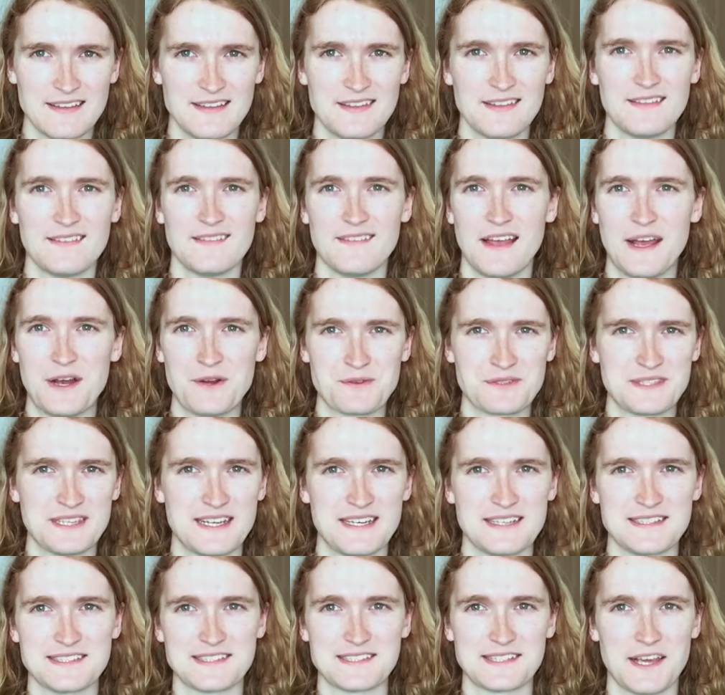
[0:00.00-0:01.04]
and
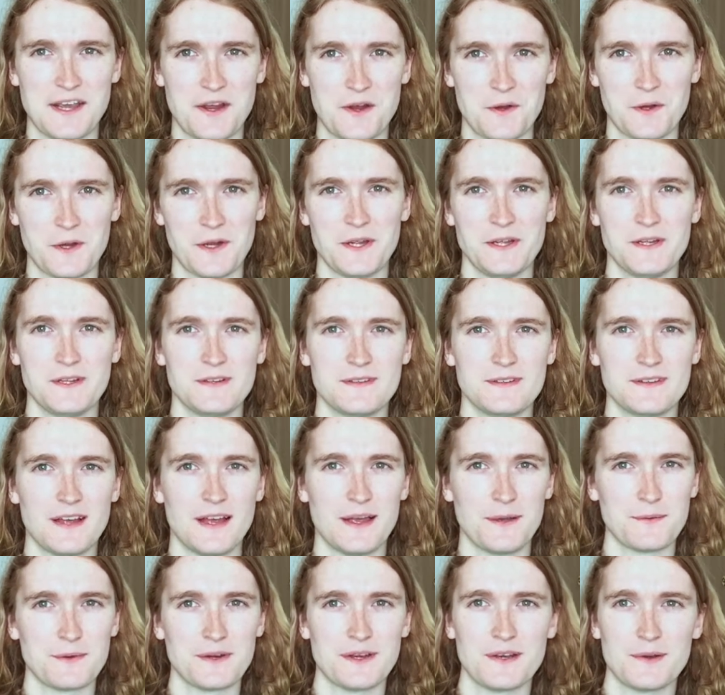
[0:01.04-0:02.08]
outside is scary.
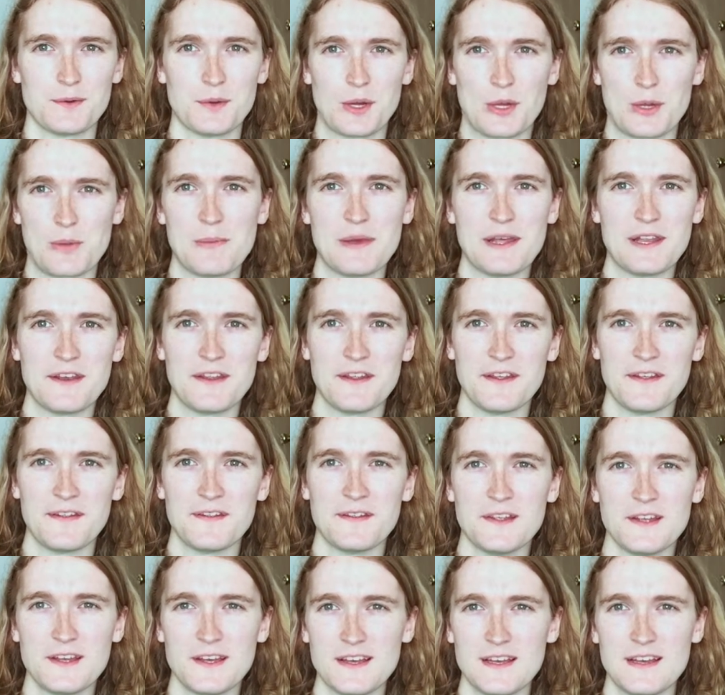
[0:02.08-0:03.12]
I wouldn't recommend it.
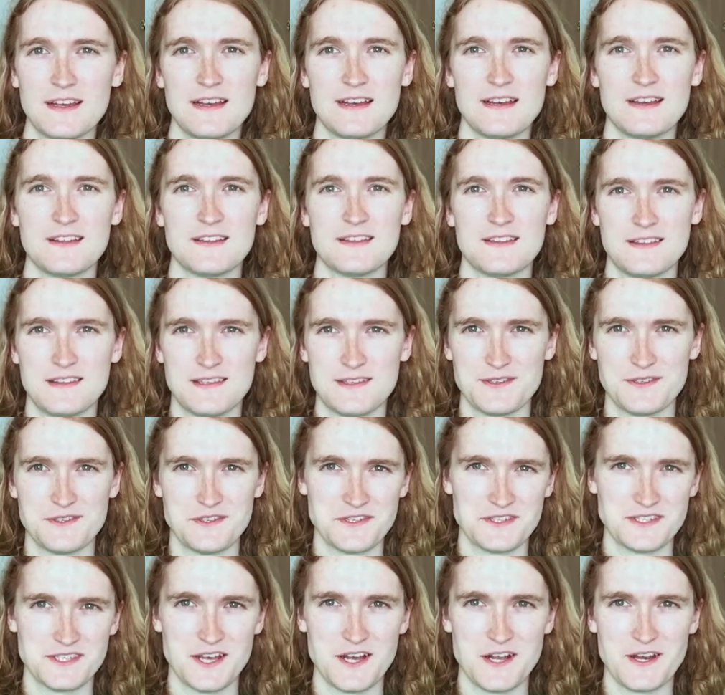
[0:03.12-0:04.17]
There's a
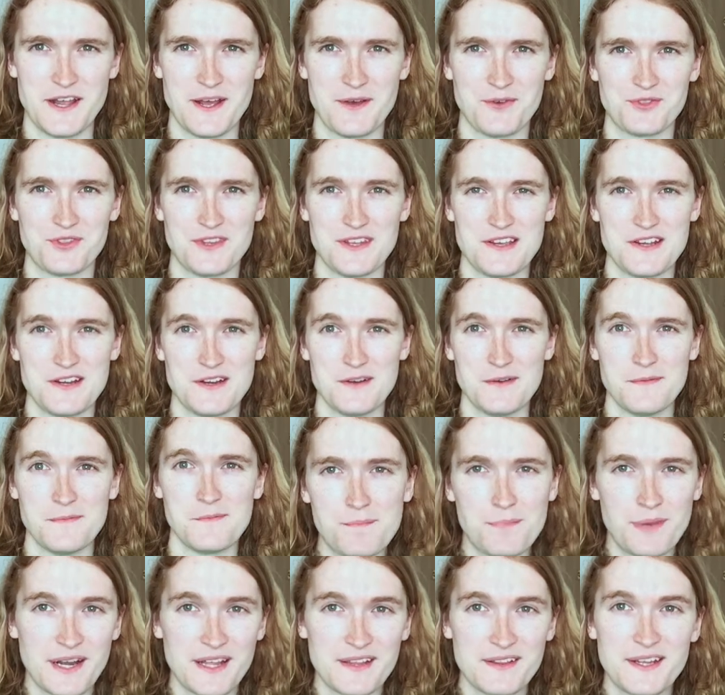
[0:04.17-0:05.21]
sun out there.
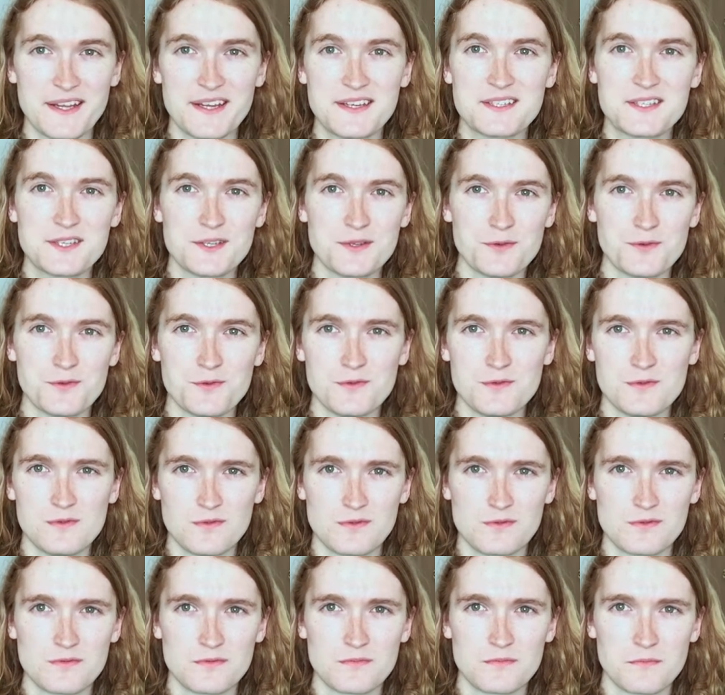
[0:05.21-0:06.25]
But I like to
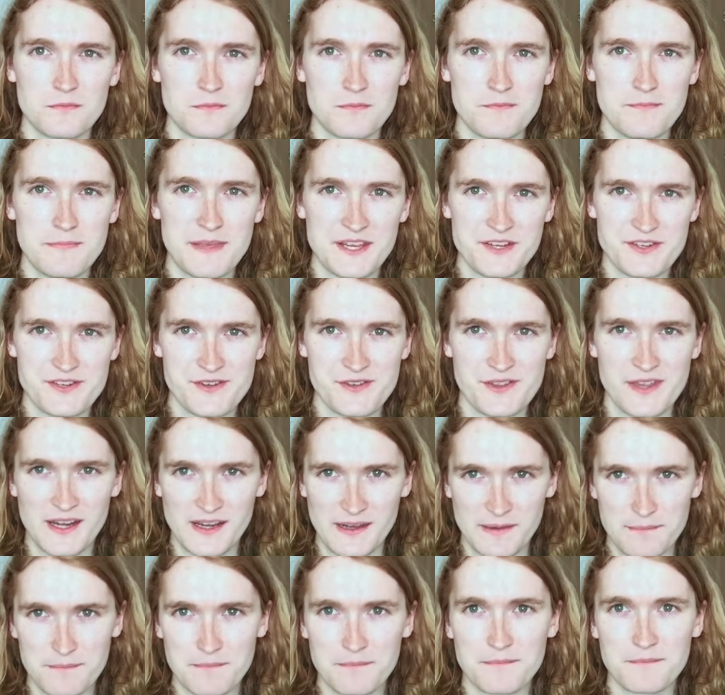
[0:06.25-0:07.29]
make sure that
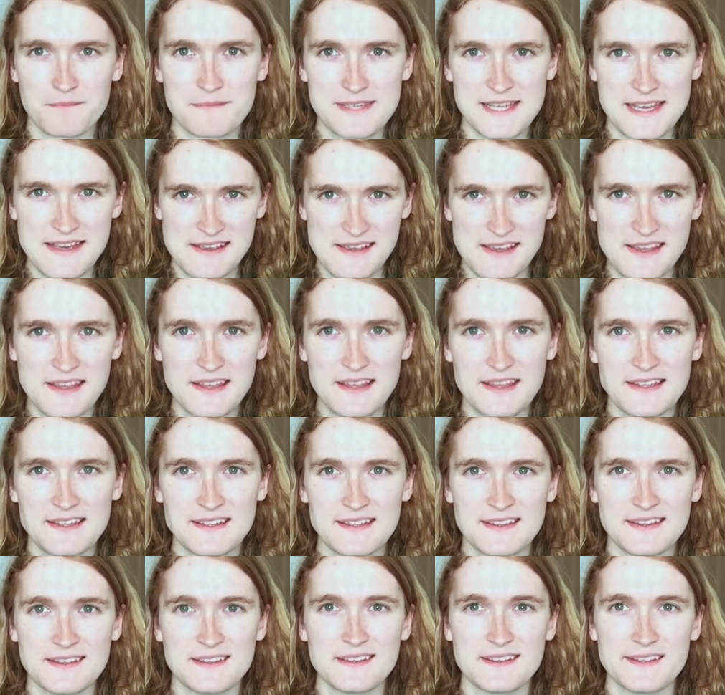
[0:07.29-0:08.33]
I'm taking
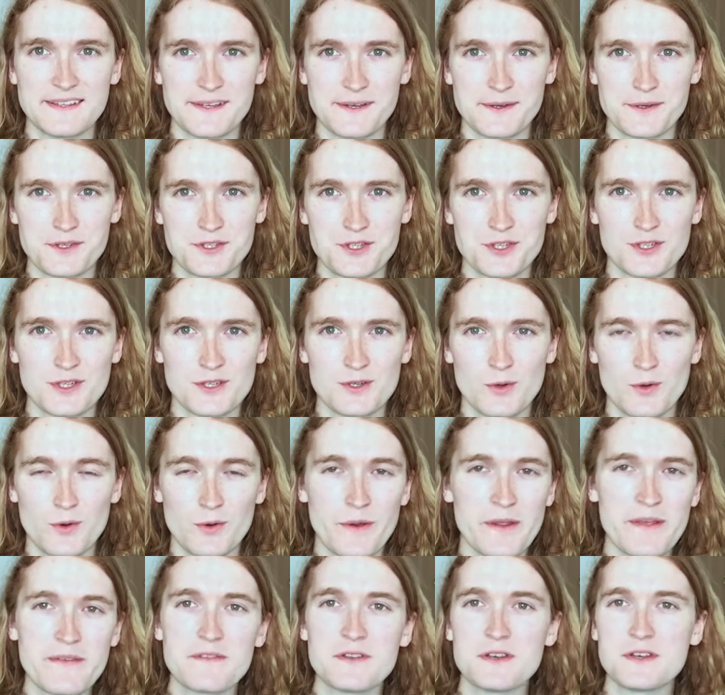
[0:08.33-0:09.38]
in literature or
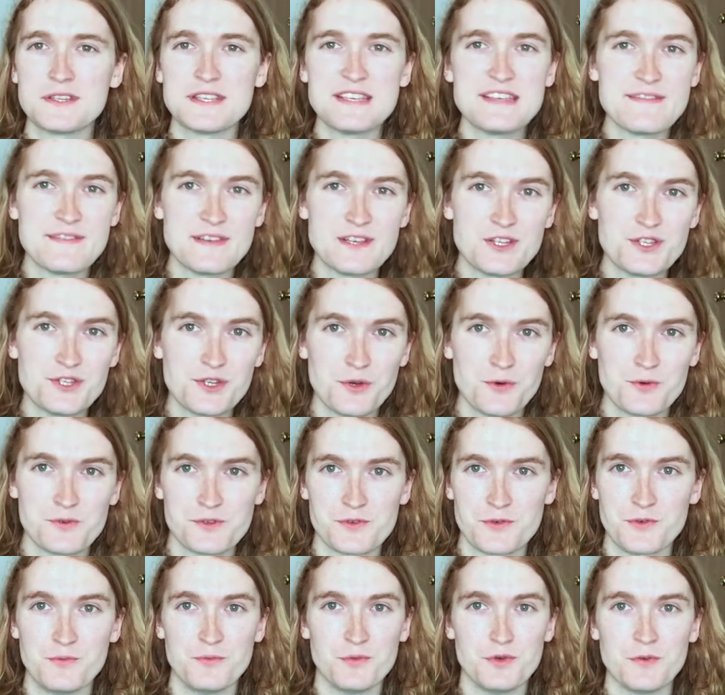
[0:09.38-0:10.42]
even TV shows
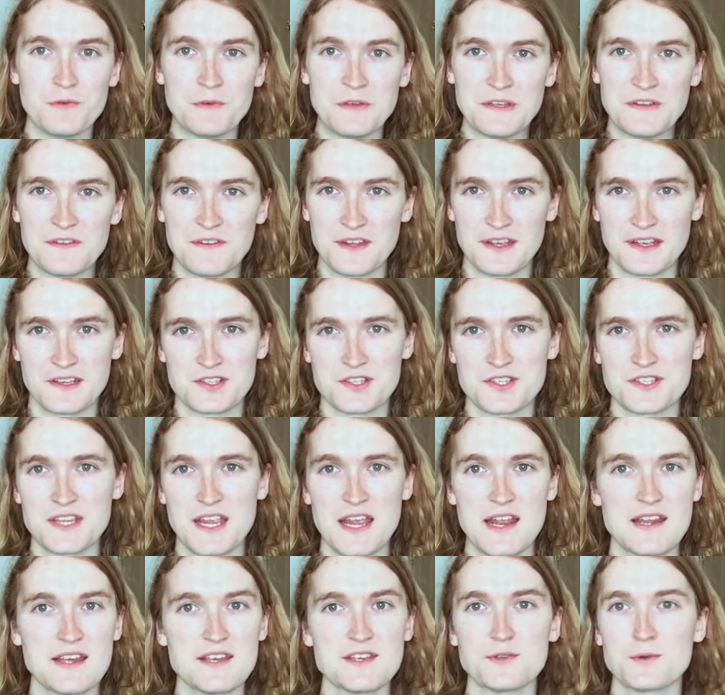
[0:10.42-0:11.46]
or movies, like just
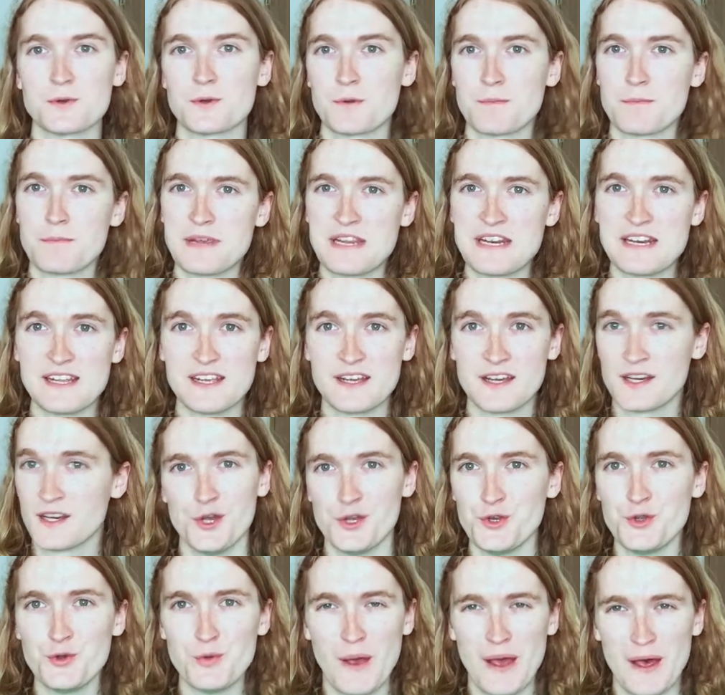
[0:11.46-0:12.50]
any sort of media, a
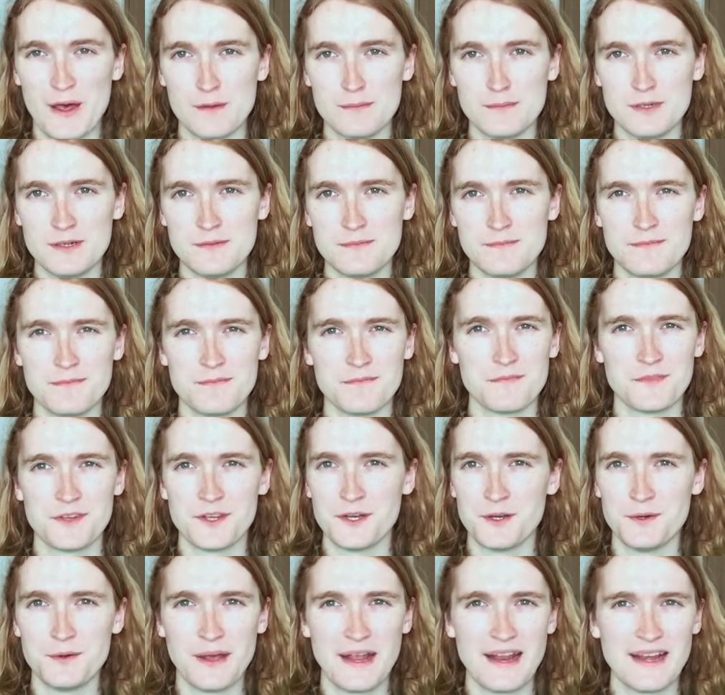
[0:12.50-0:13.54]
new album, you
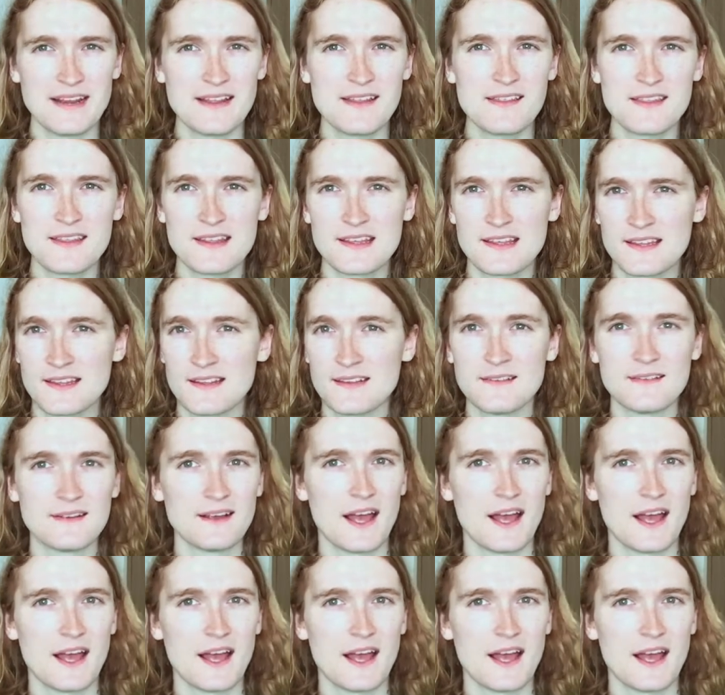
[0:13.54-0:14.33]
know, anything